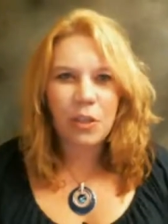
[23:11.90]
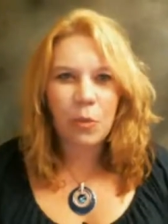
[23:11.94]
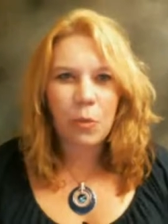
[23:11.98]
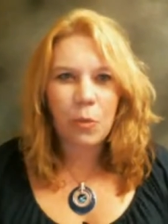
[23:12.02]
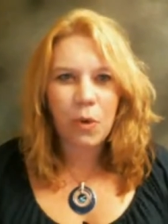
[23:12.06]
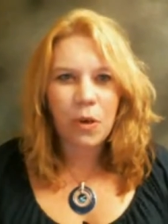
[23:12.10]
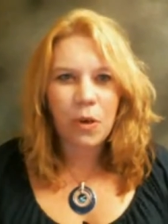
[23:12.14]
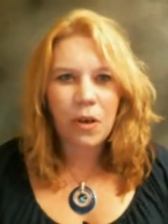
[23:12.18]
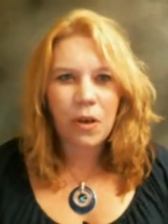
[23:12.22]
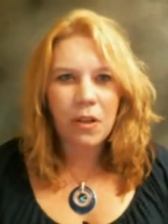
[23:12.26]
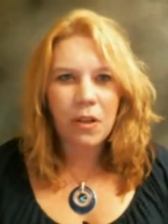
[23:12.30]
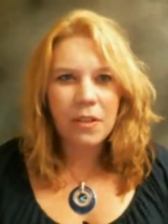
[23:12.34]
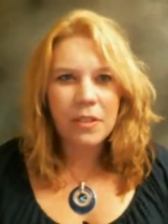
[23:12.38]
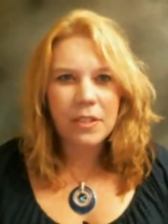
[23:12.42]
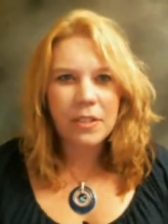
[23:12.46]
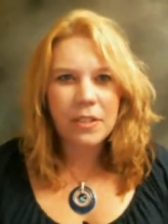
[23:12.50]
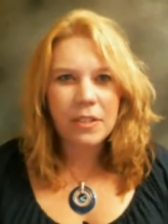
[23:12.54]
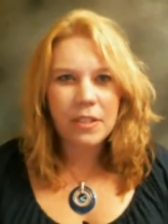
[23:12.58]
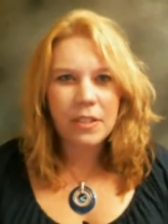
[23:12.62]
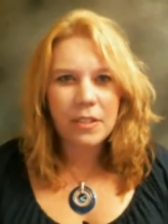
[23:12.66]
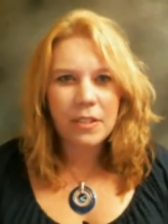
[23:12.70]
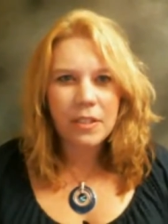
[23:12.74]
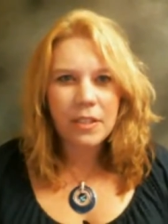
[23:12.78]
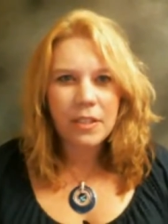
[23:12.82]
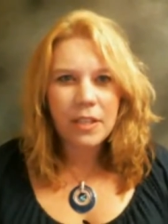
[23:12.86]
world.
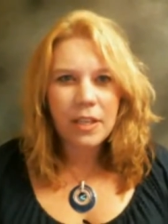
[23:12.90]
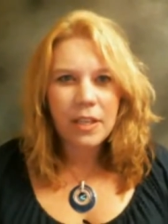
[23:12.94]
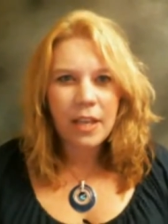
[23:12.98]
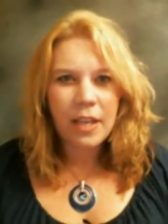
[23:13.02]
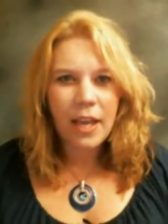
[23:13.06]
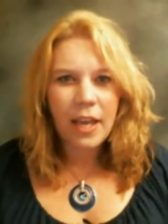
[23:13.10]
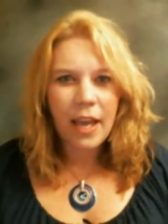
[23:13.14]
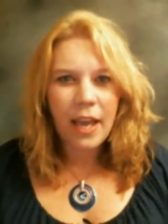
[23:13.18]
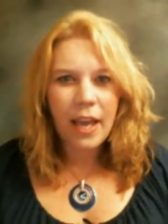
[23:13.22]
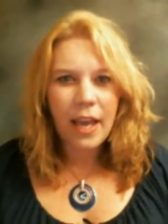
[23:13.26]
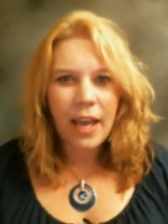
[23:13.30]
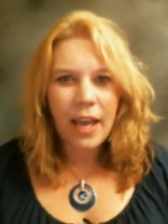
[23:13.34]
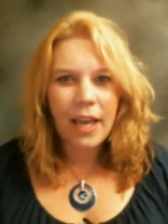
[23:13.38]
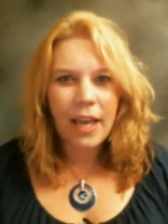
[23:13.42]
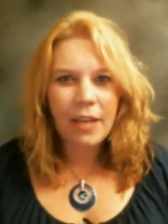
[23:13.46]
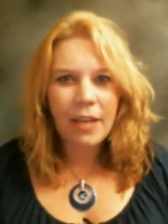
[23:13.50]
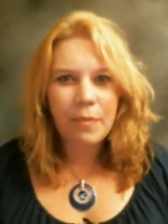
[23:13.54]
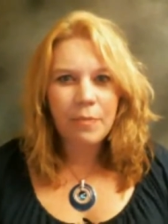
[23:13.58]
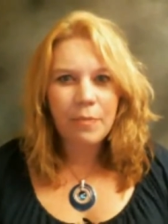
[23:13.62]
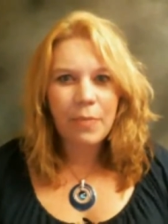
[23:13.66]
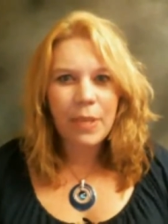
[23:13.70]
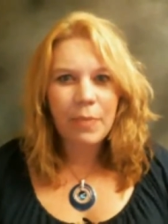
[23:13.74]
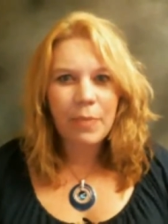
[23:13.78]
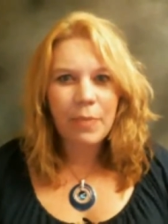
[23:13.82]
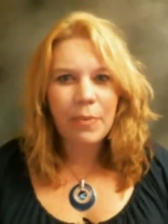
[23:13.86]

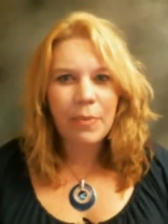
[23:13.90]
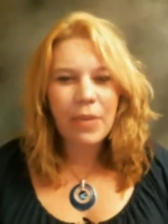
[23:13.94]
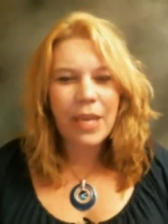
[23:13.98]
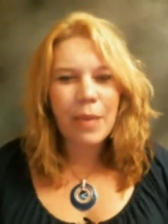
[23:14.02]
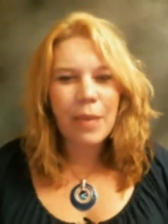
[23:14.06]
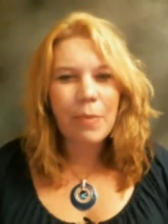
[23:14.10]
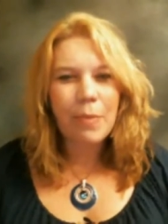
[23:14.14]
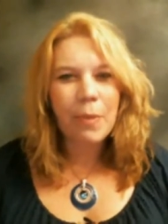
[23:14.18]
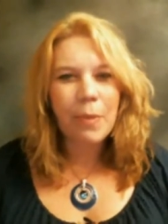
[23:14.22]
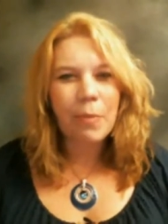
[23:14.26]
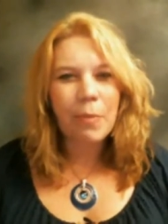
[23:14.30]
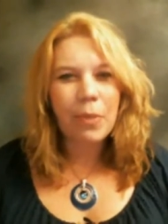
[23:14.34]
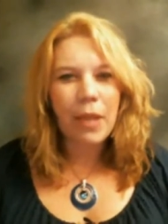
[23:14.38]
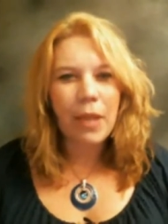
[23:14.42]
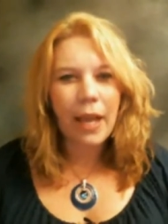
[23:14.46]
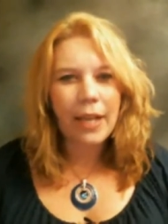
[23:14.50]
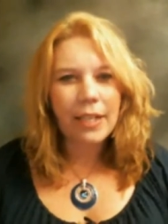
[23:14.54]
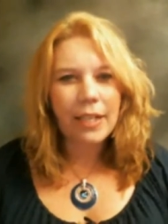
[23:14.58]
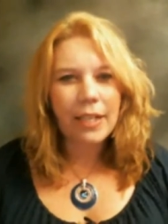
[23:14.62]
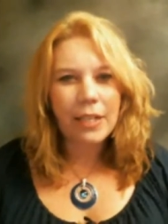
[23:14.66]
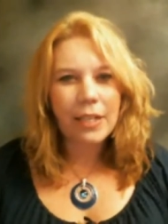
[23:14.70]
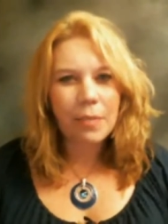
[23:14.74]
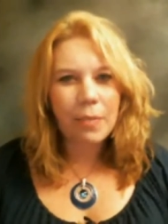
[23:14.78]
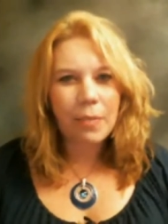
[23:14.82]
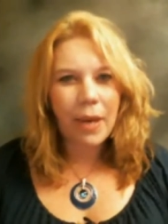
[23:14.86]
And people can't be
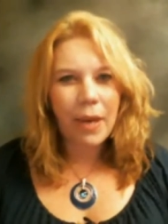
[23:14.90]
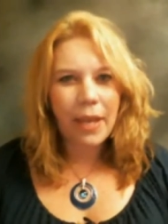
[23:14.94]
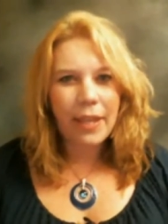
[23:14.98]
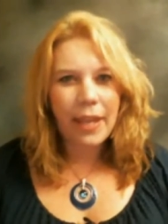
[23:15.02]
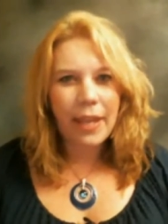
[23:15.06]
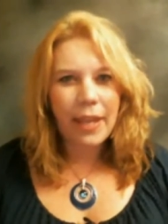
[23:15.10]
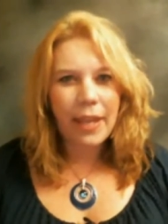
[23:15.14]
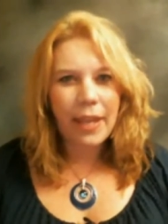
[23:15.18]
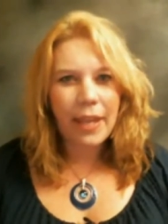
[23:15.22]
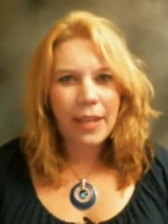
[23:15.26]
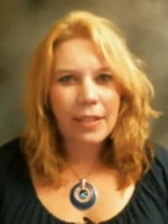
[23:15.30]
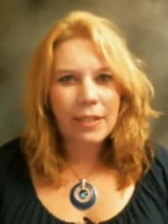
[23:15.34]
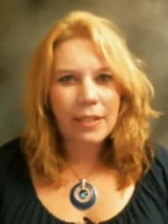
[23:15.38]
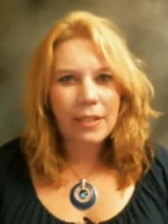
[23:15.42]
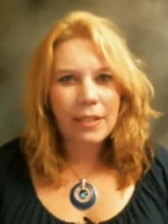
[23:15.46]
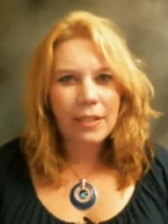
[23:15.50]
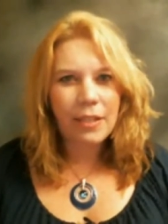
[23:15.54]
blinded by that.